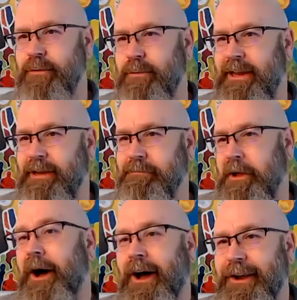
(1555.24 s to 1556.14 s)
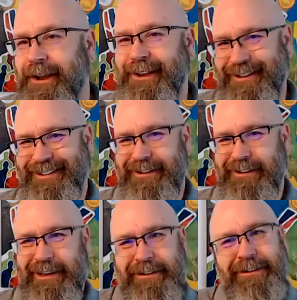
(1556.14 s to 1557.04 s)
the right God,
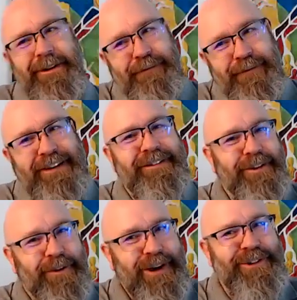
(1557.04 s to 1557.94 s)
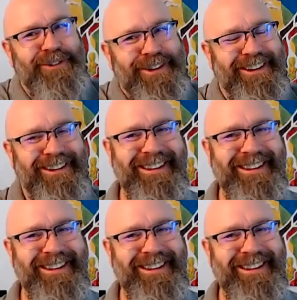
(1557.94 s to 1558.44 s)
he's going to fix the question.